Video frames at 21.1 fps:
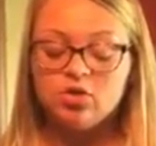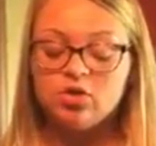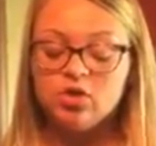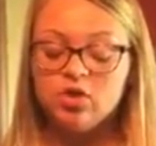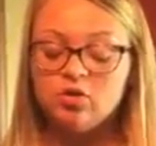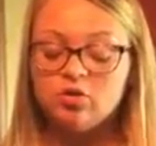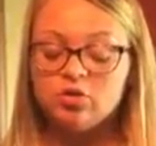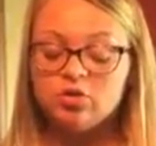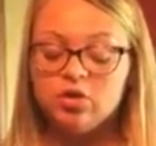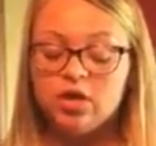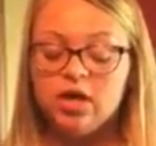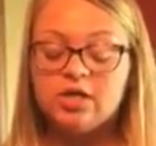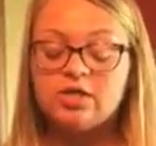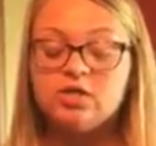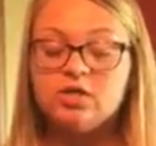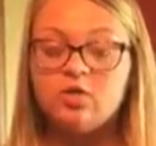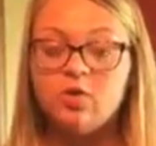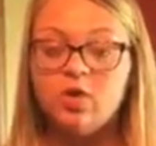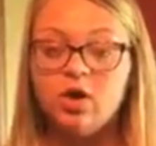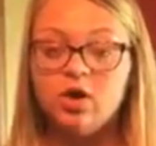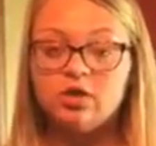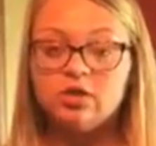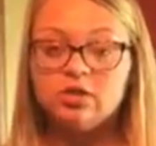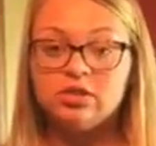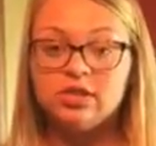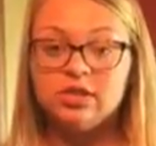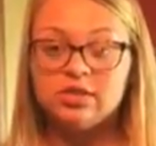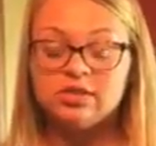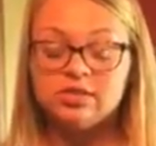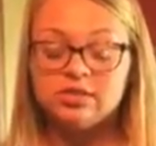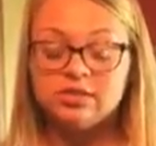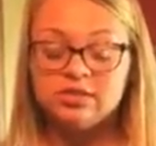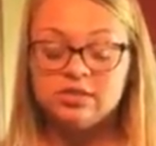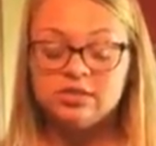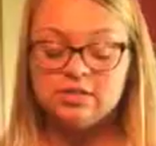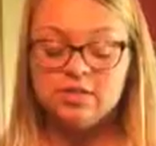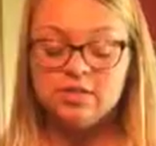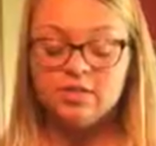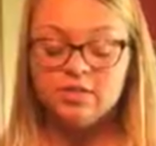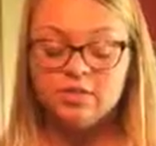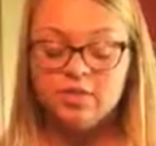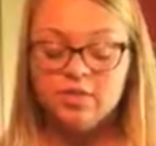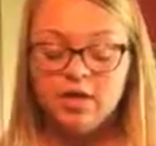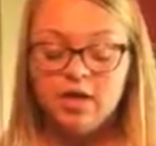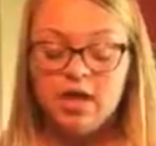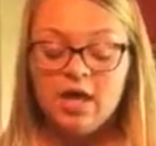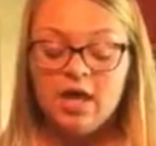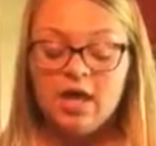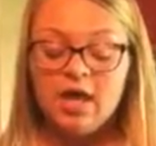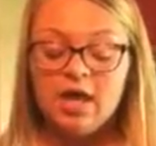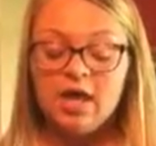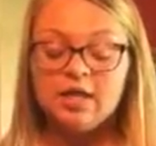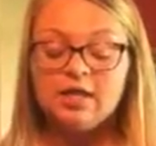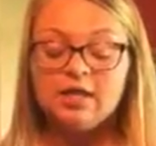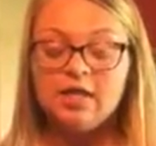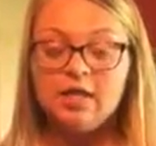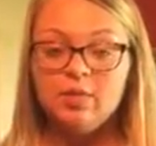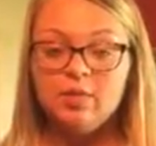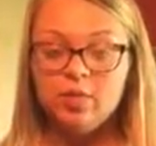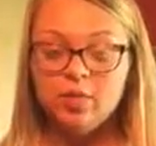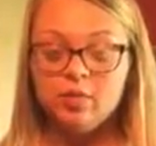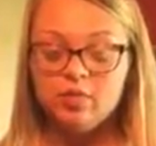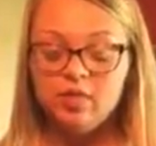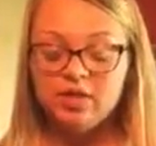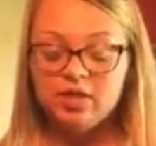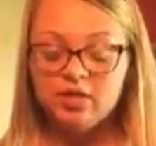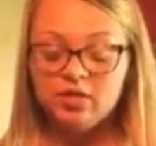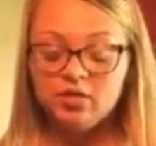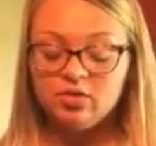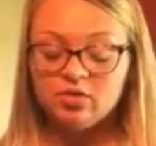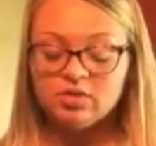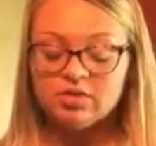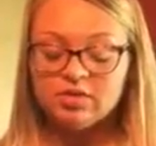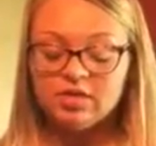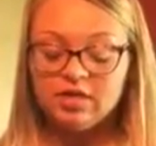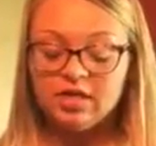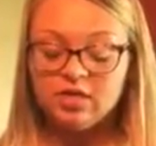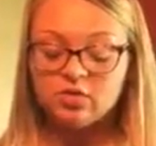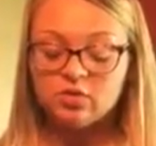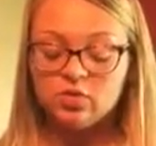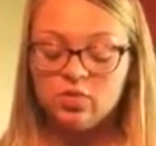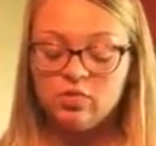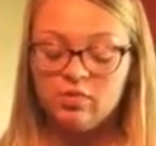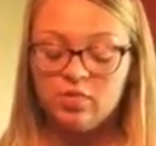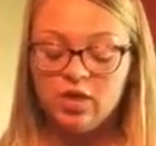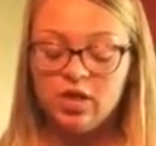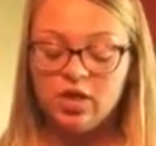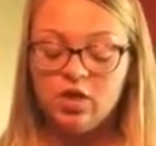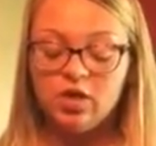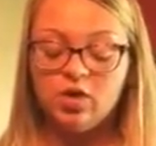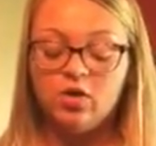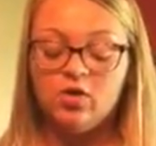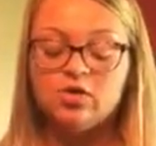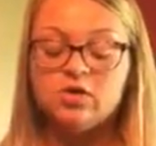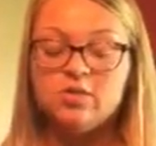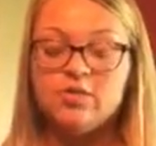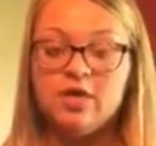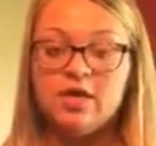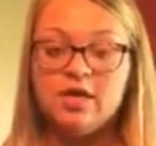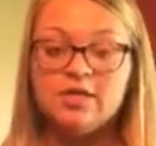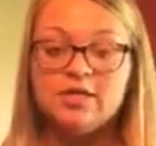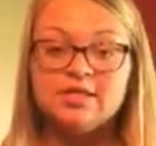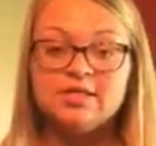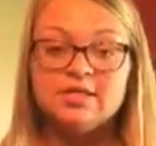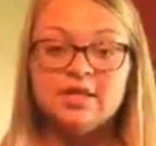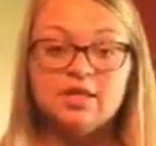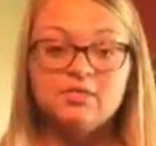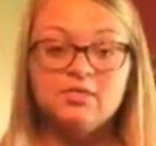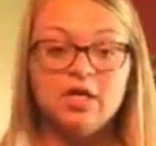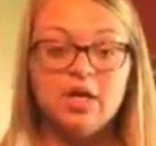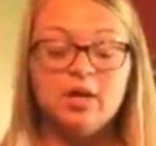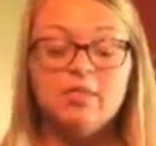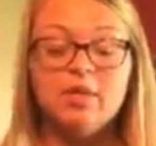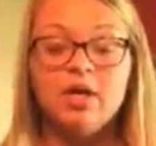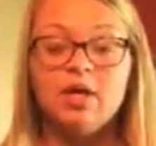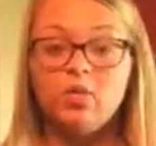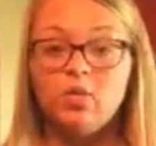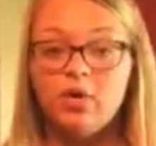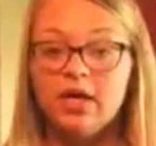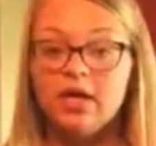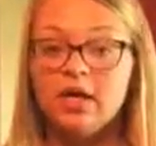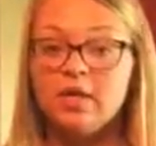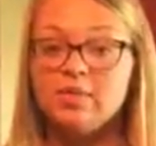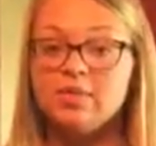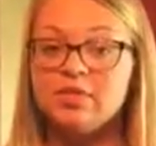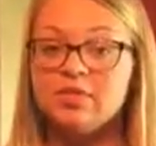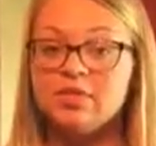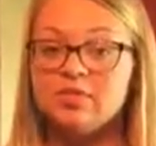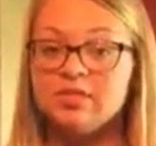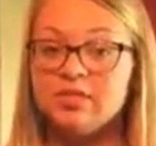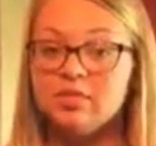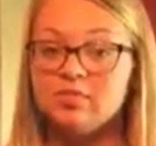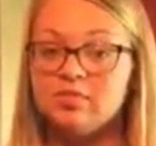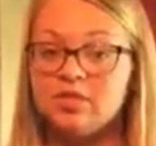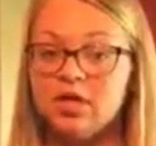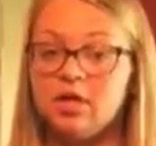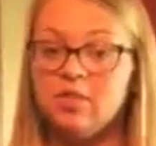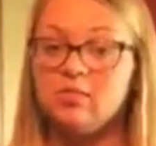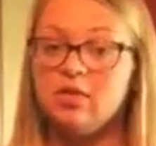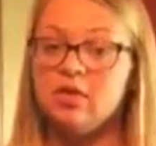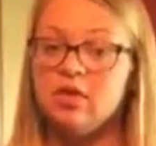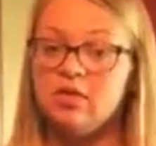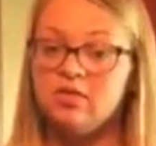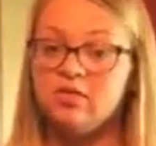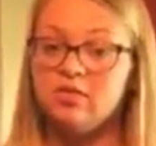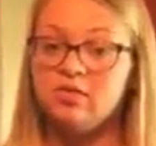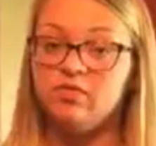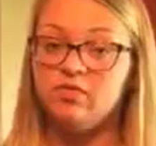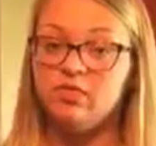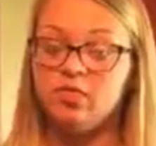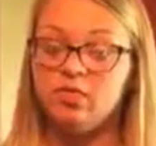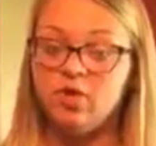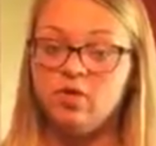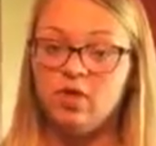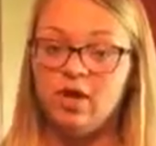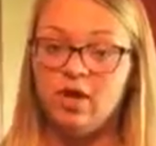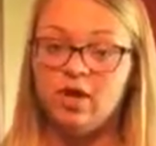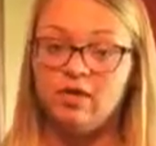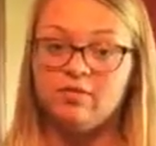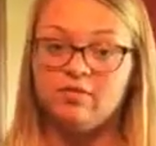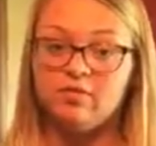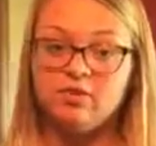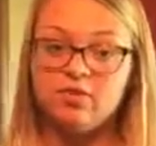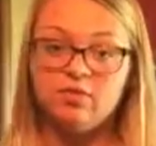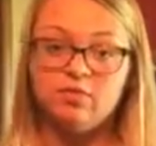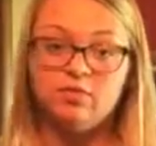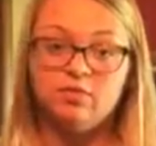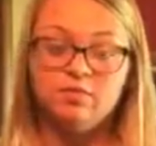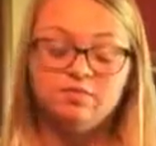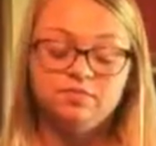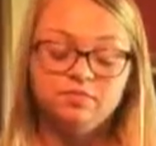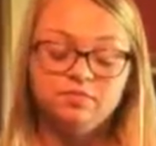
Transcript: don't try too hard to get to sleep, and keep a regular schedule, meaning go to bed at the same time and wake up at the same time, even if you don't have to.